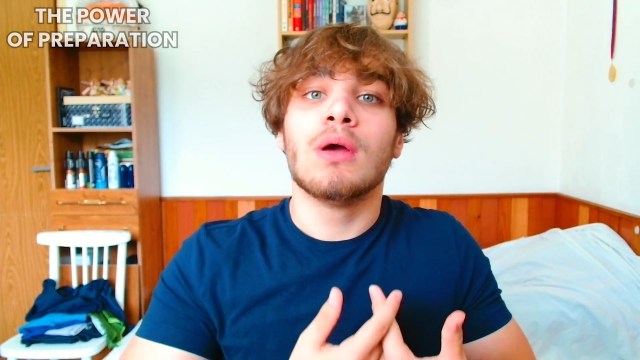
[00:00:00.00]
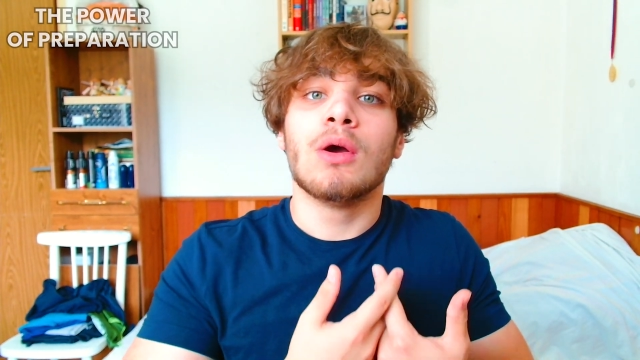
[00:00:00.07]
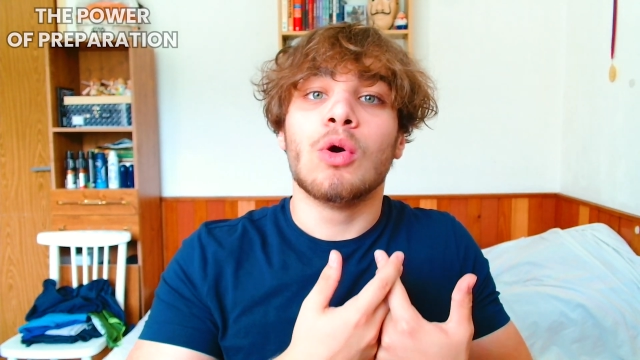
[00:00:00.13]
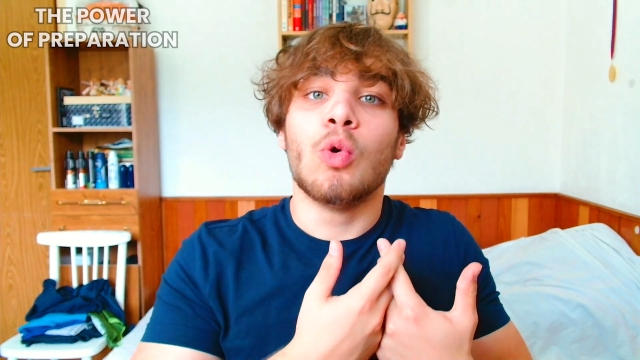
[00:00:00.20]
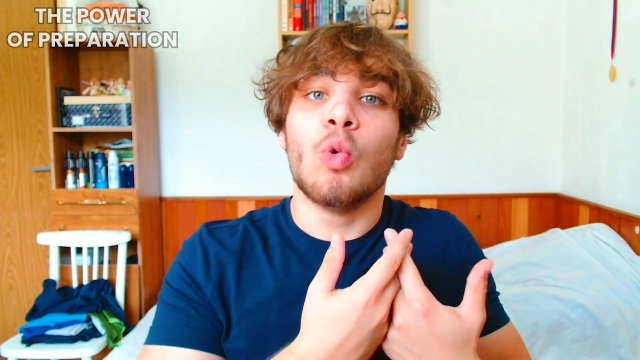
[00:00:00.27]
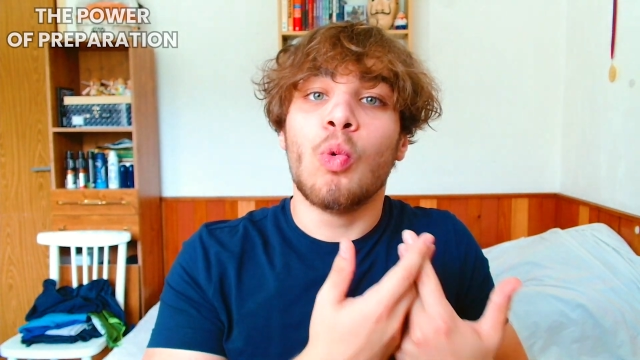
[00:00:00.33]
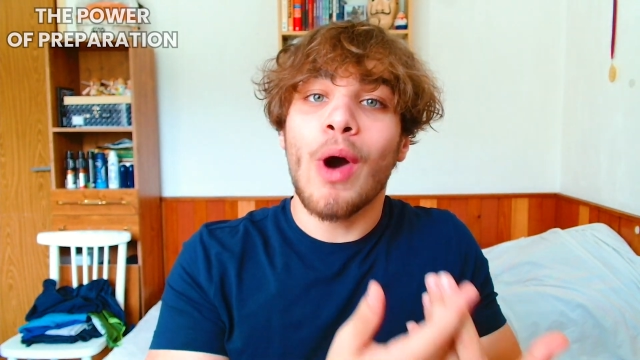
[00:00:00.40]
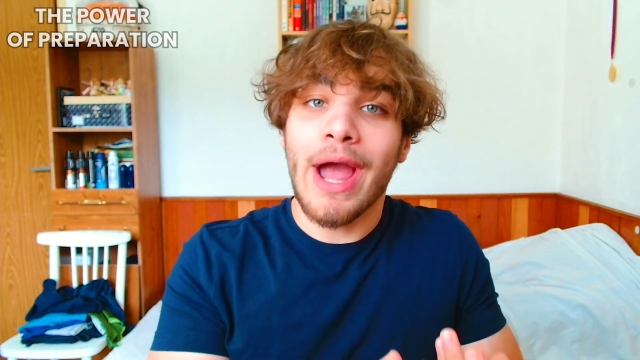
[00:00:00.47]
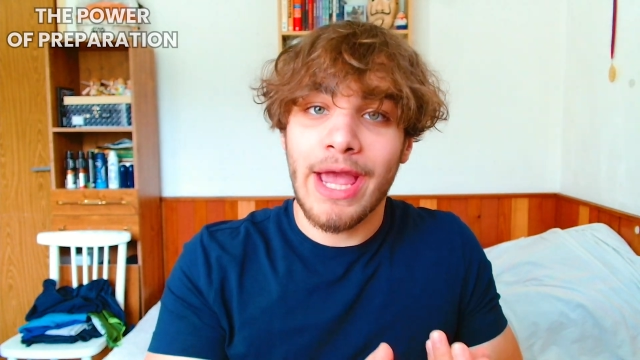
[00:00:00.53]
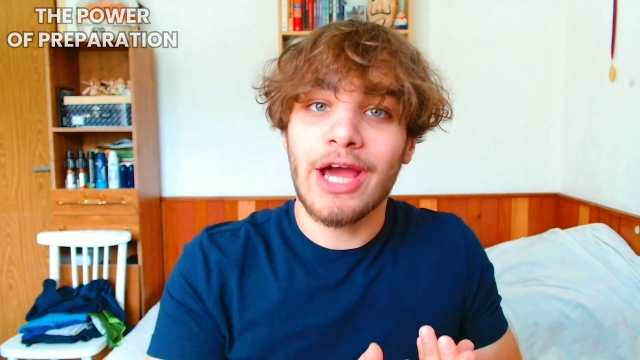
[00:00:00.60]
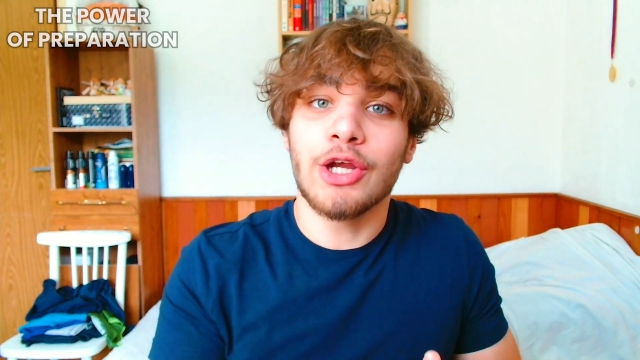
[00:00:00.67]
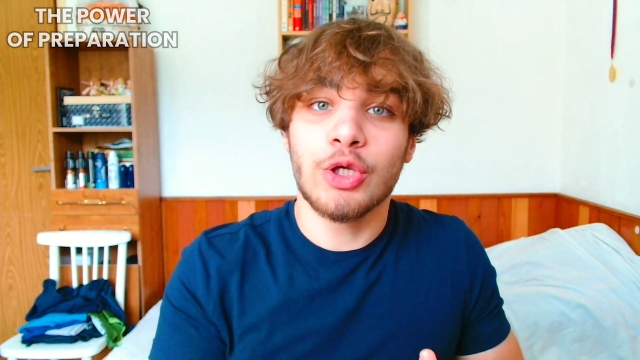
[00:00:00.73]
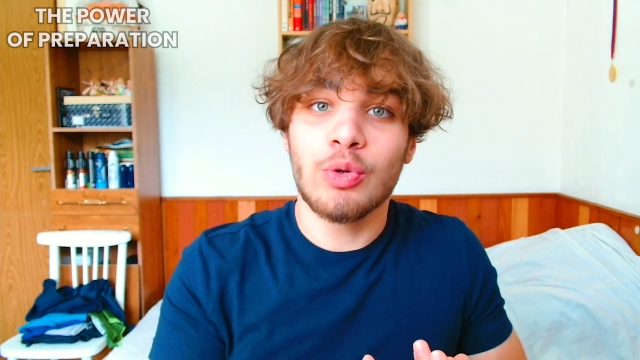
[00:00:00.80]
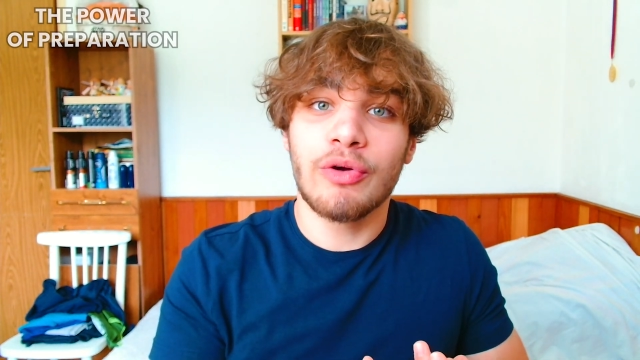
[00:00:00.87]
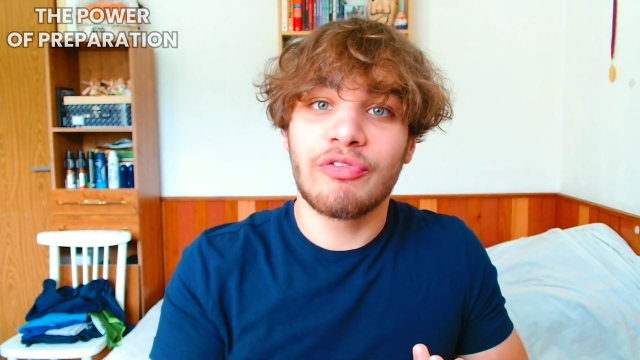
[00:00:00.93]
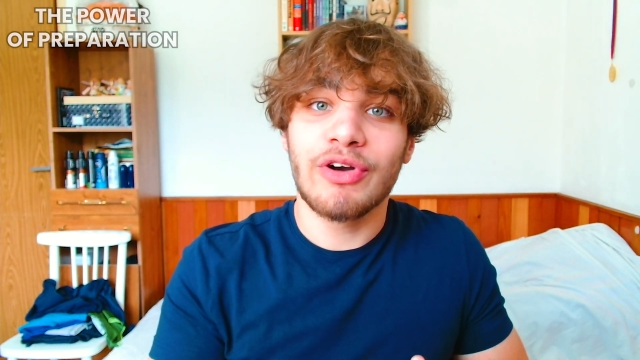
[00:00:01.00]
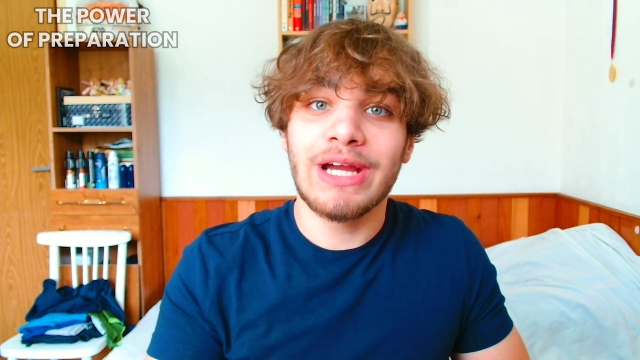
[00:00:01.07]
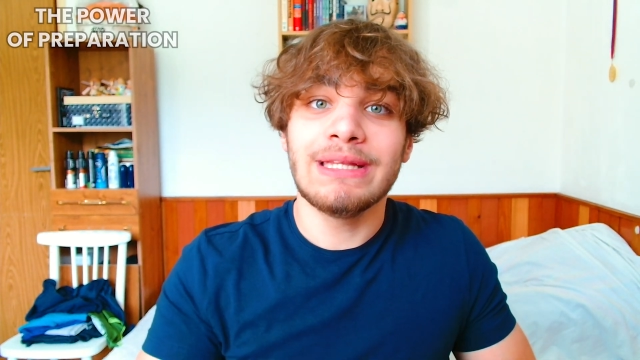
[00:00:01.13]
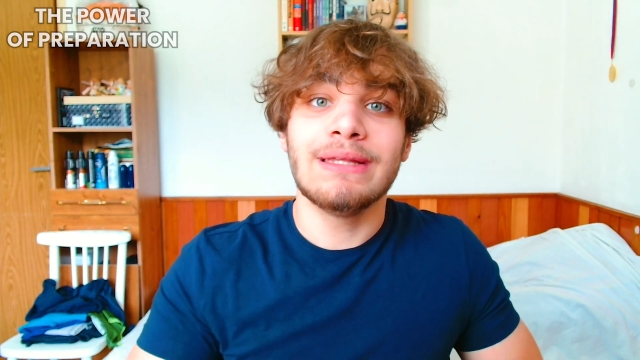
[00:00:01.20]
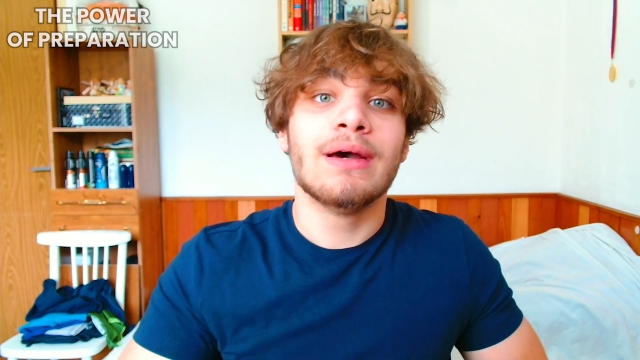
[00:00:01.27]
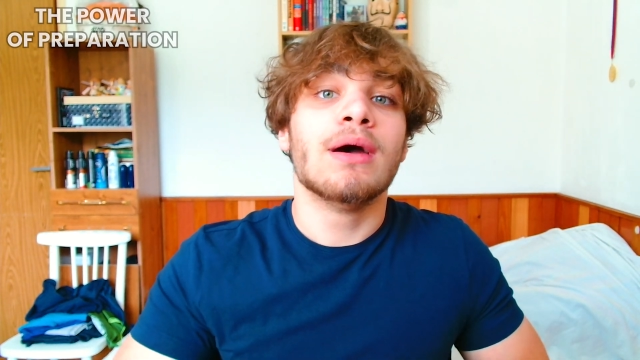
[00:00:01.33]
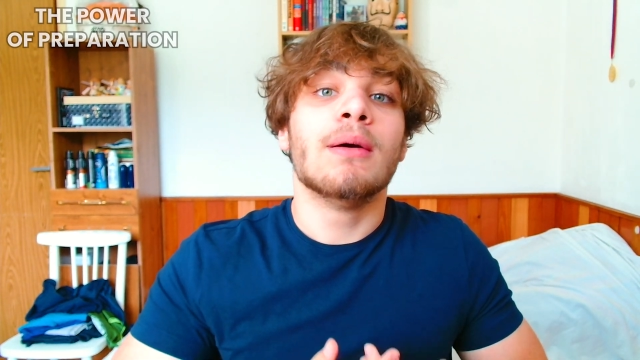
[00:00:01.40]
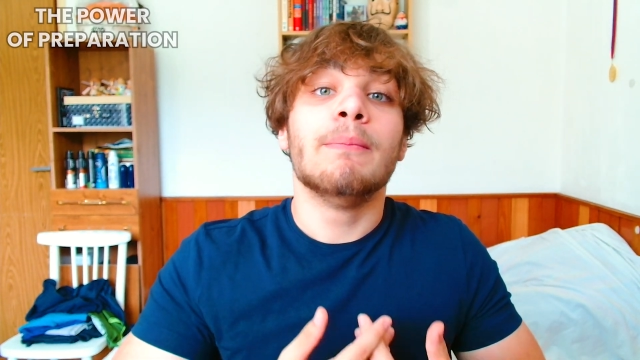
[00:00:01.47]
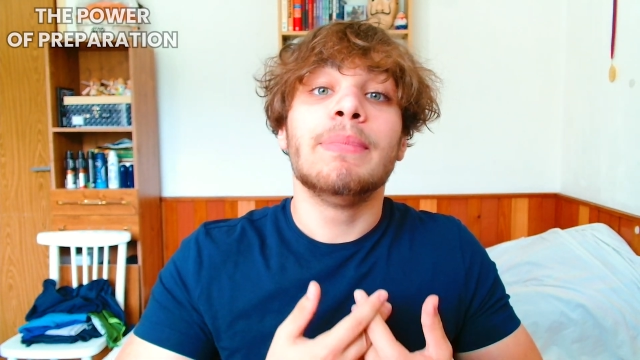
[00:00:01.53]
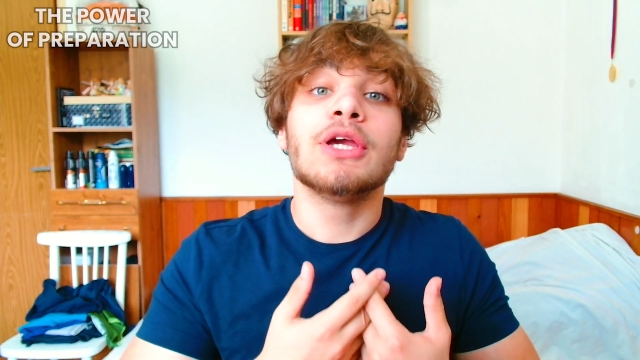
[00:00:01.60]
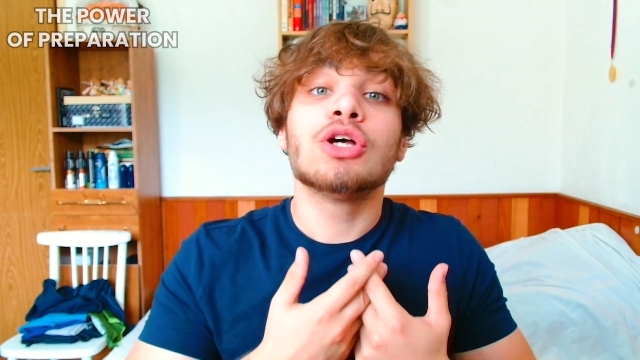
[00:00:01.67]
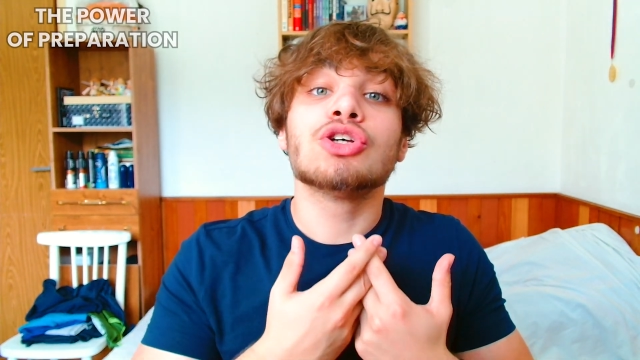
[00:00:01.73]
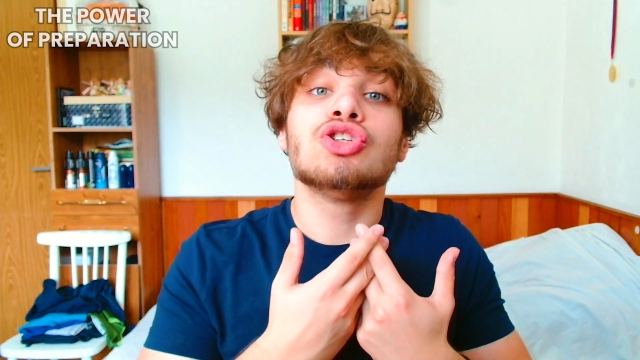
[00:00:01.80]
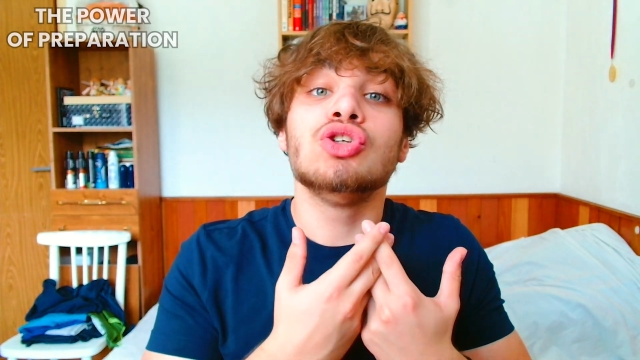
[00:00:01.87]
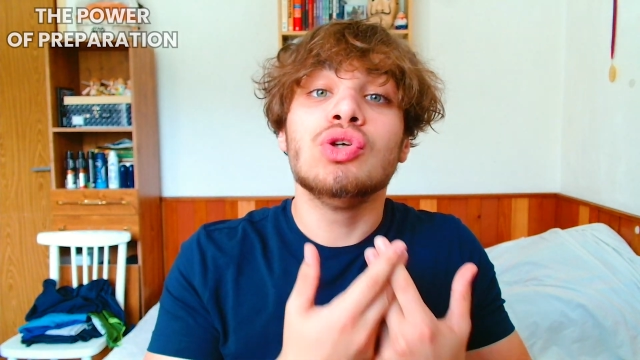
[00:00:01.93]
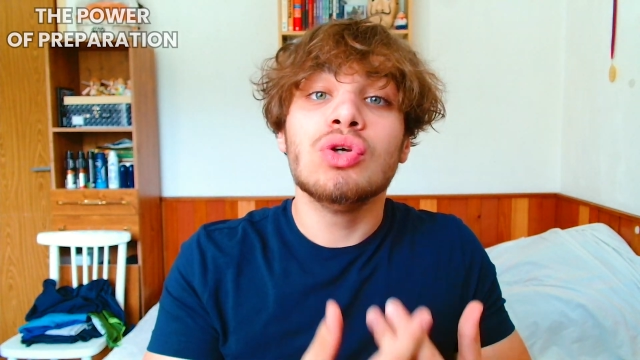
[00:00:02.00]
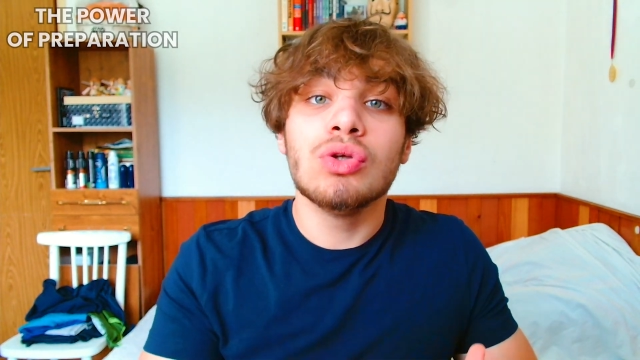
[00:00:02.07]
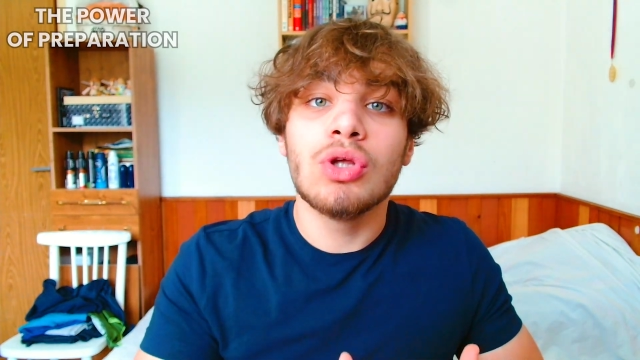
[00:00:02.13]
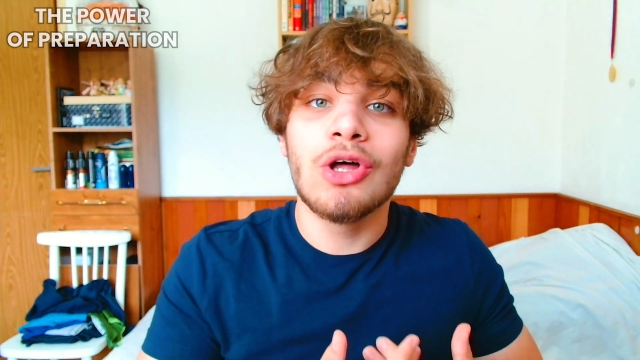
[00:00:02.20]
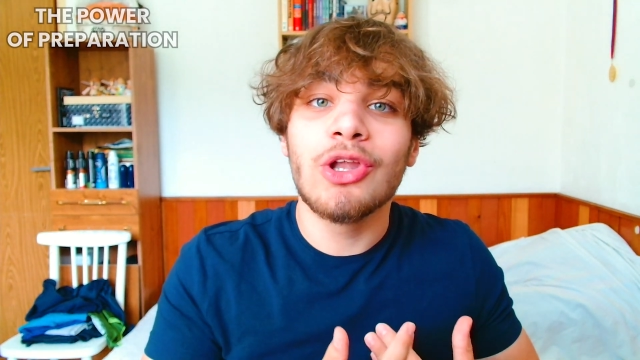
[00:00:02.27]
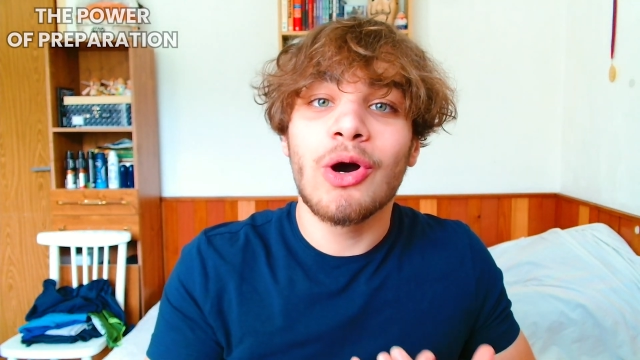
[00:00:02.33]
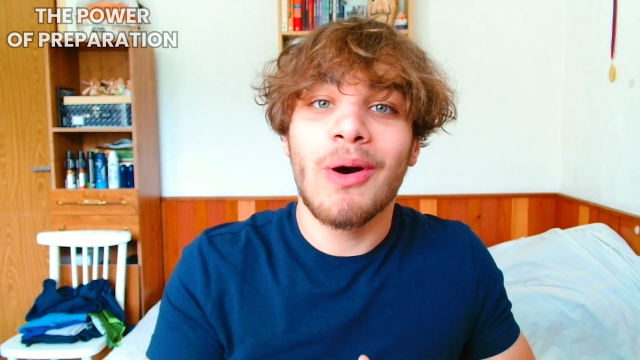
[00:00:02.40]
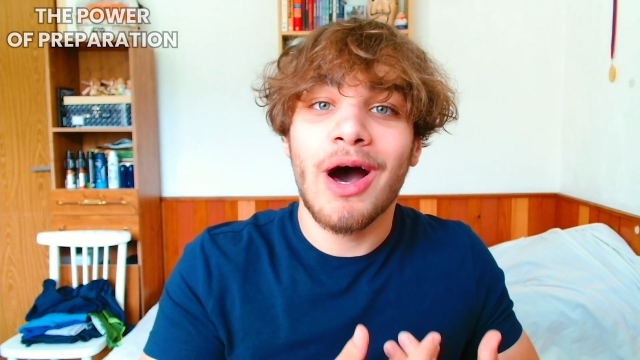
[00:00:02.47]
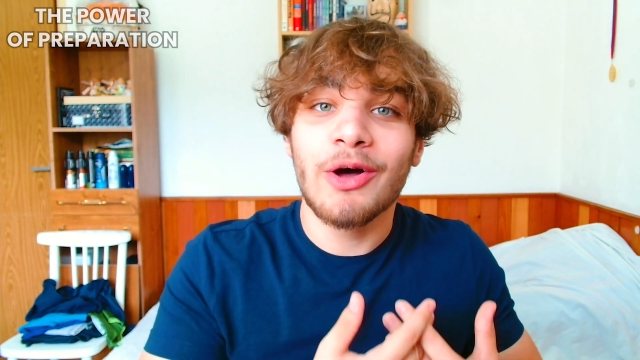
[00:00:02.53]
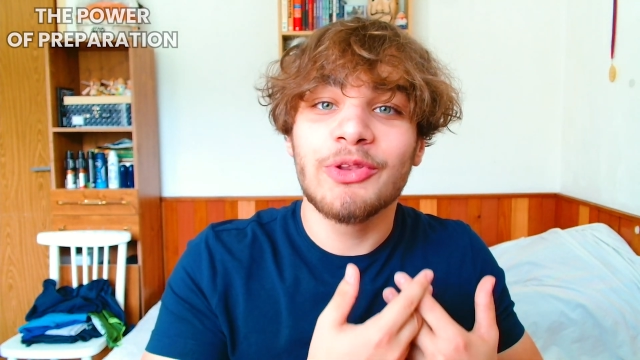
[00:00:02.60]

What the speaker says: Why are you afraid? Because you don't know how